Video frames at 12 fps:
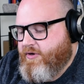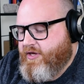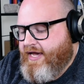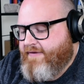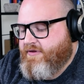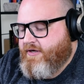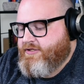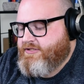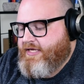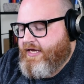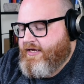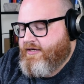what you have to
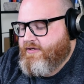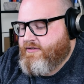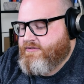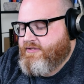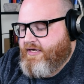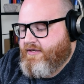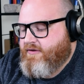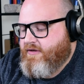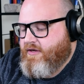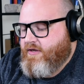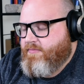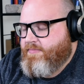understand is that
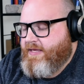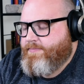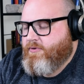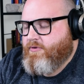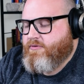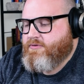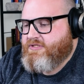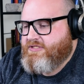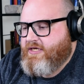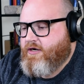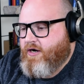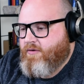people
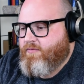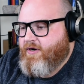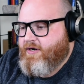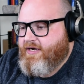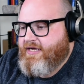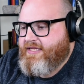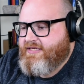see hard work